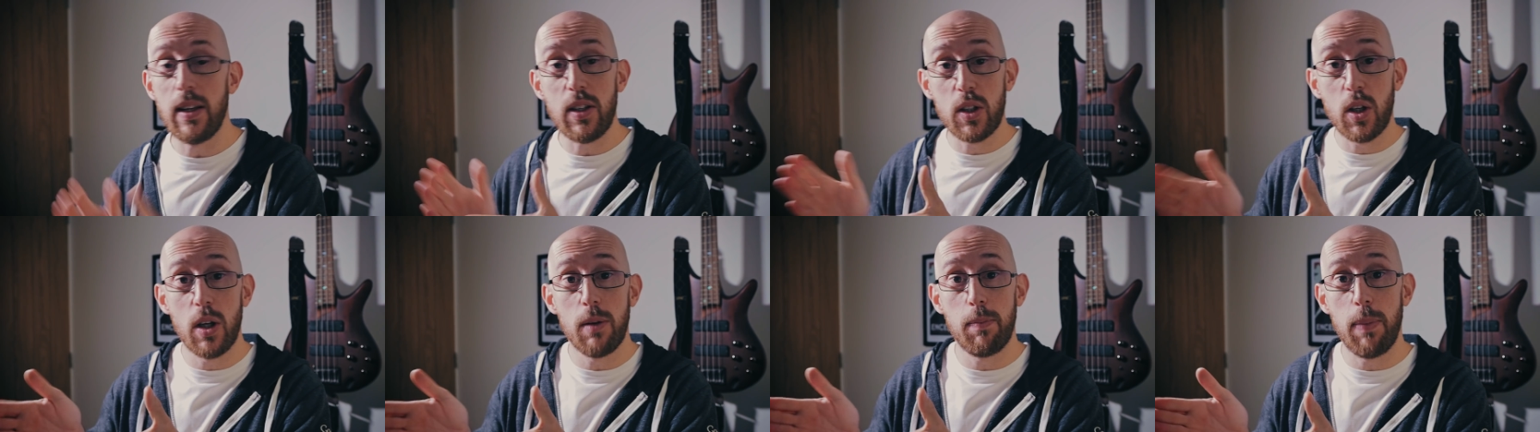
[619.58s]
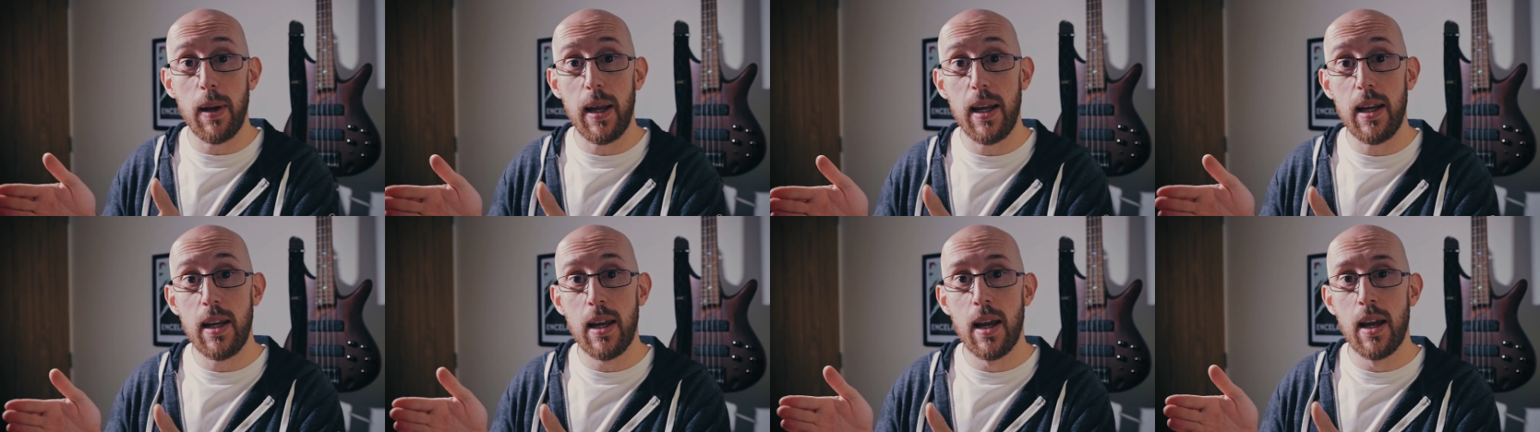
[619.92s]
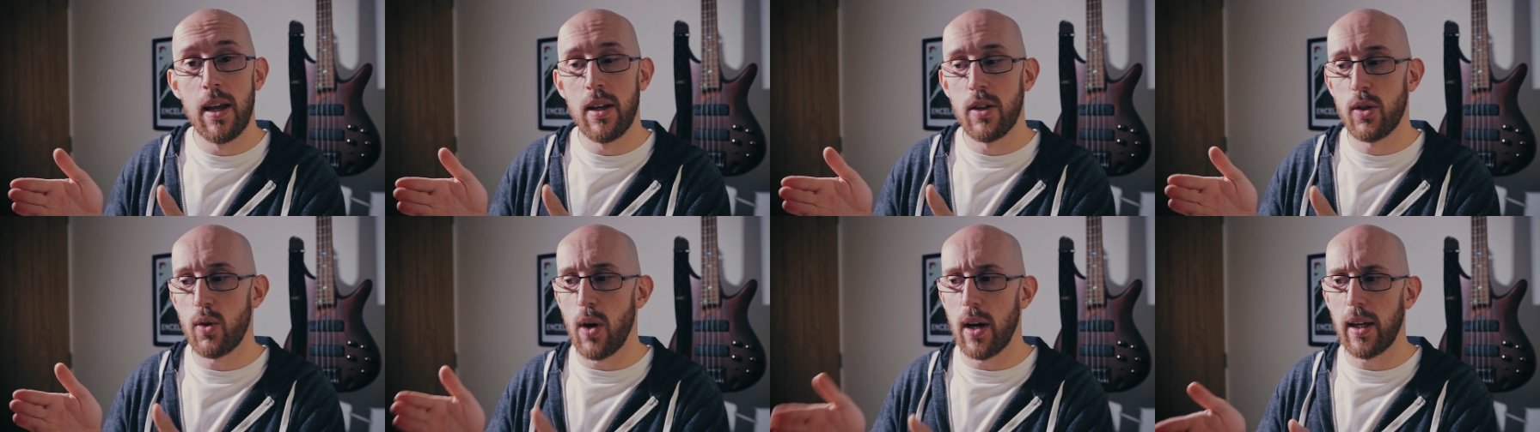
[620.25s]
And this could be
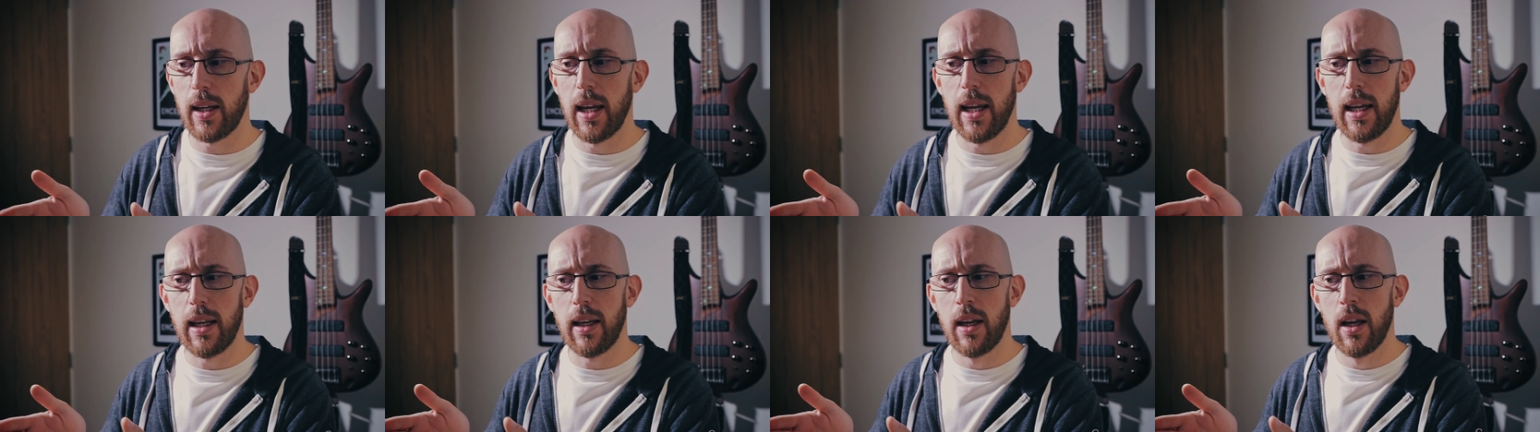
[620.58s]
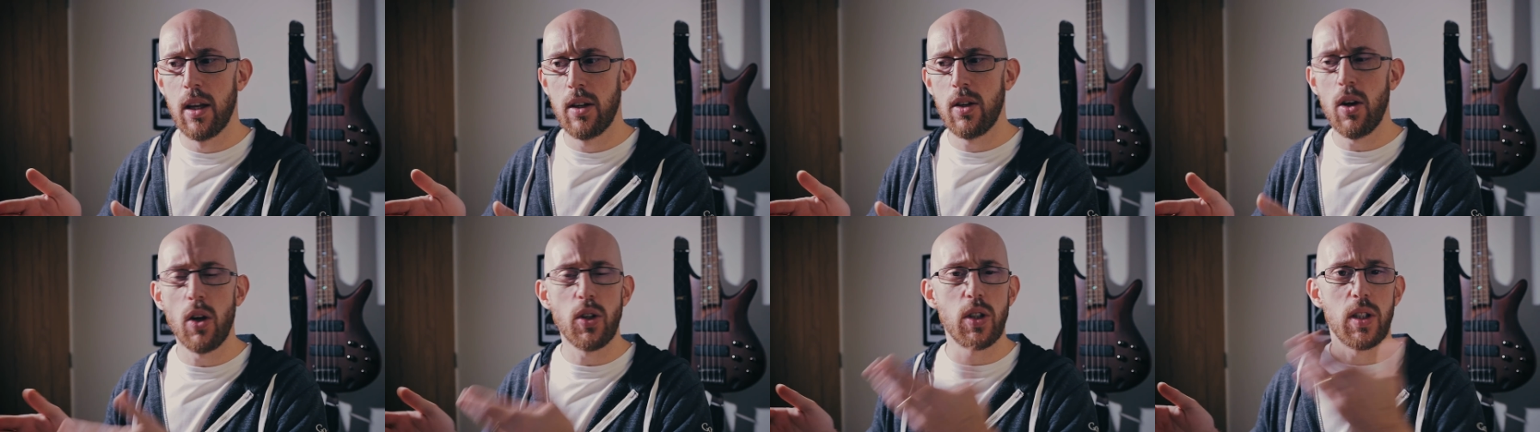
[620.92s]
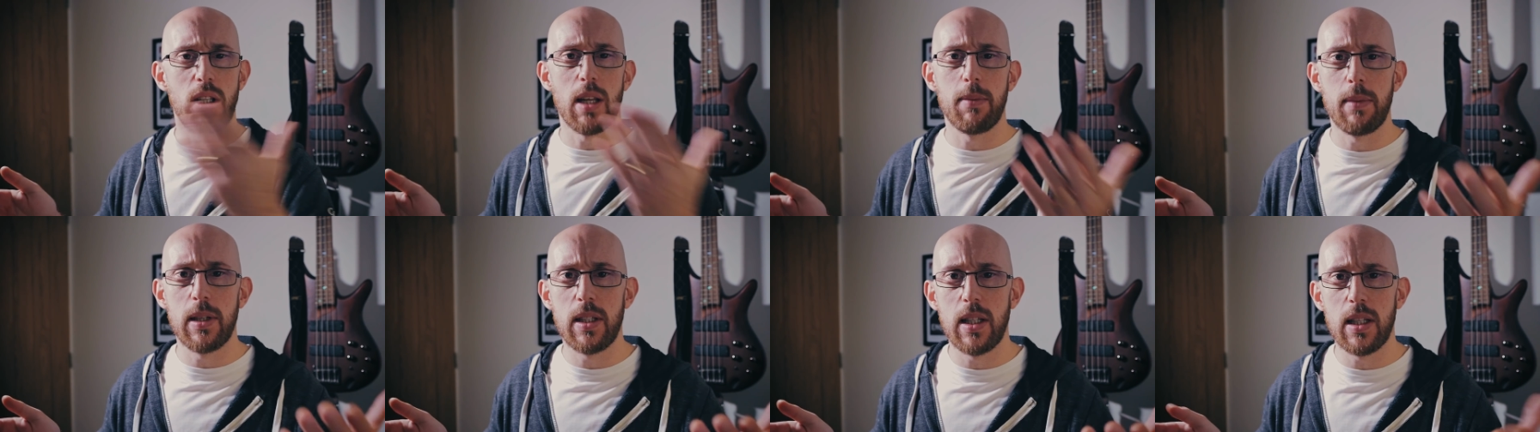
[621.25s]
tracking not
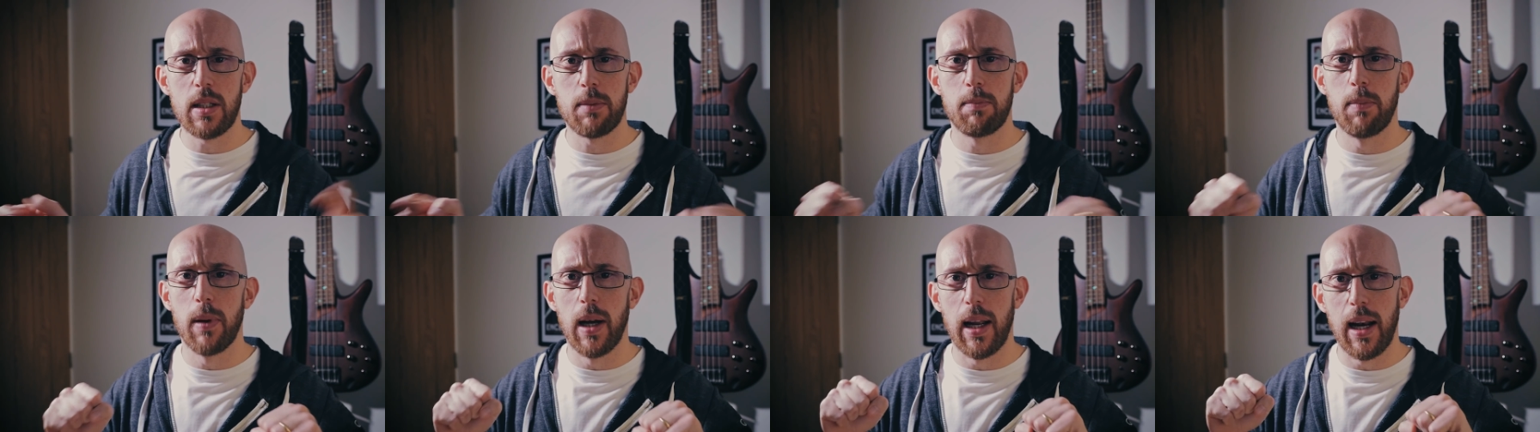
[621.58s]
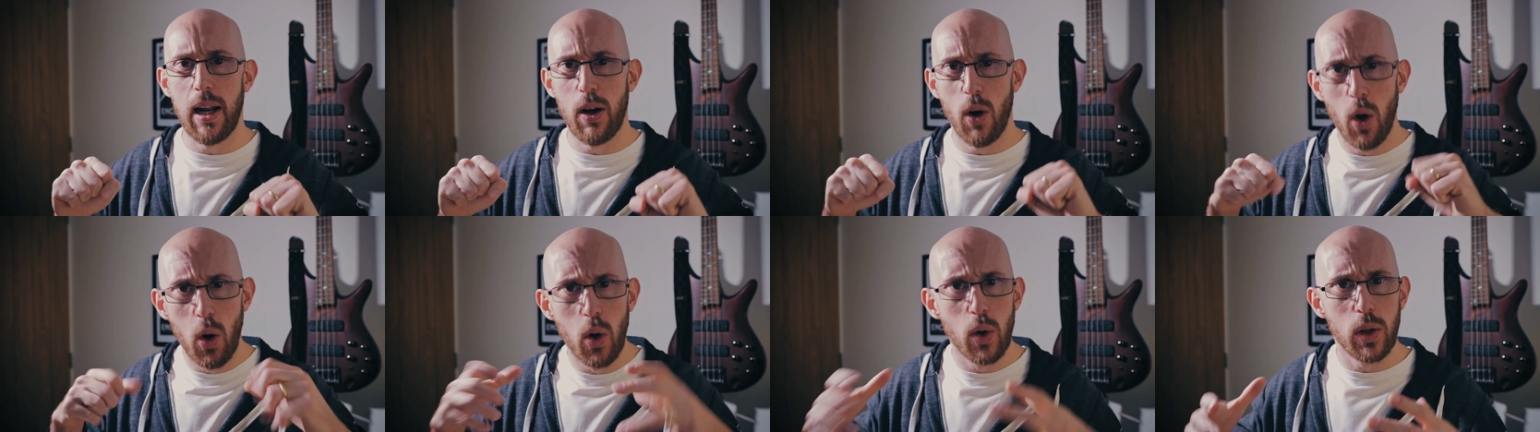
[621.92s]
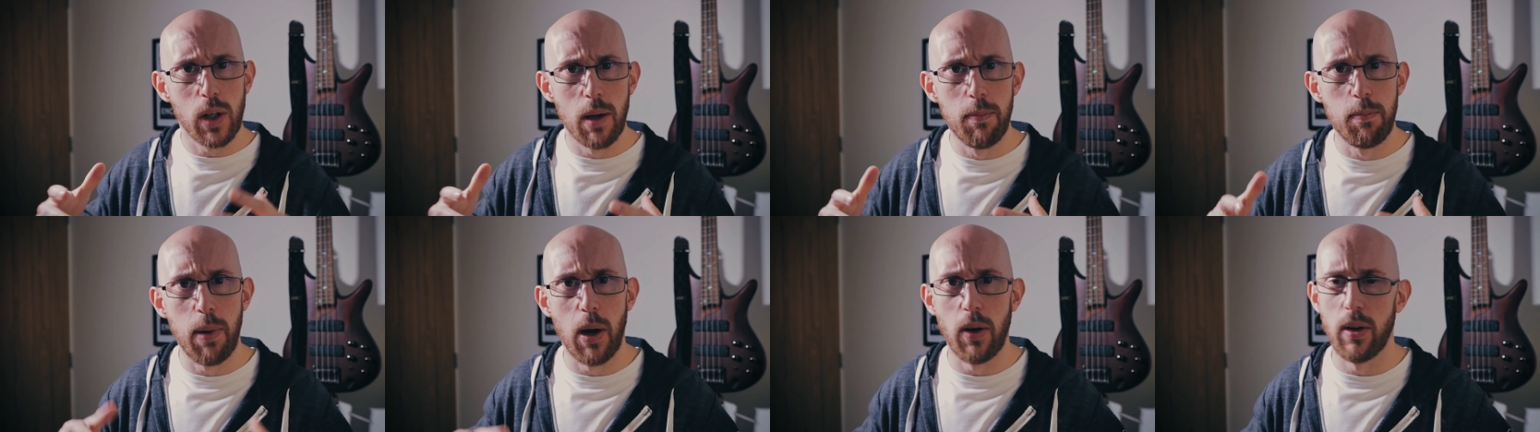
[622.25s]
just images, but
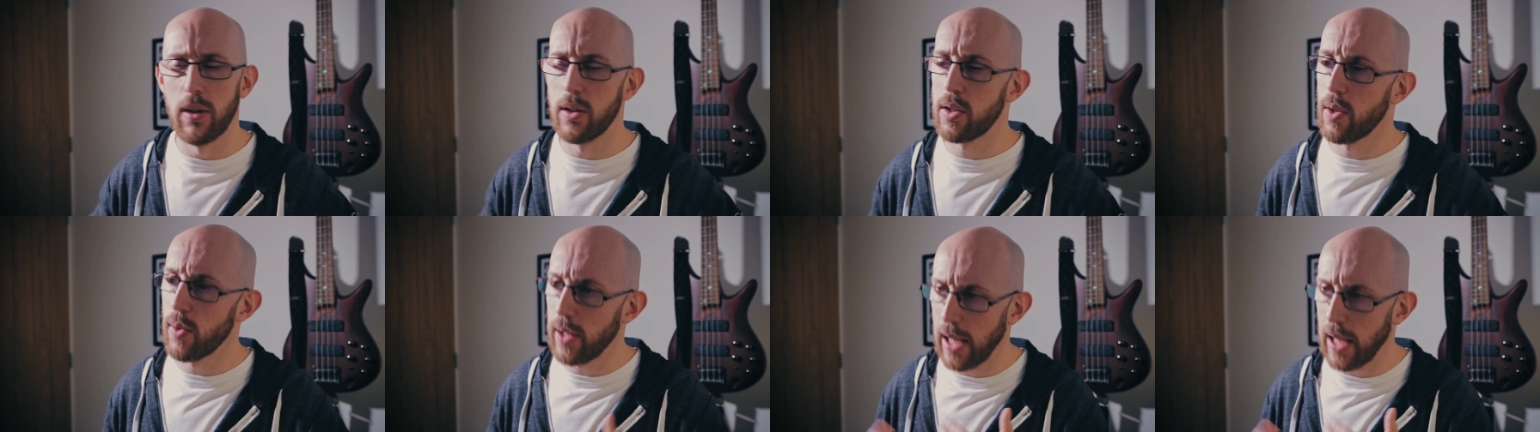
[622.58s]
all components.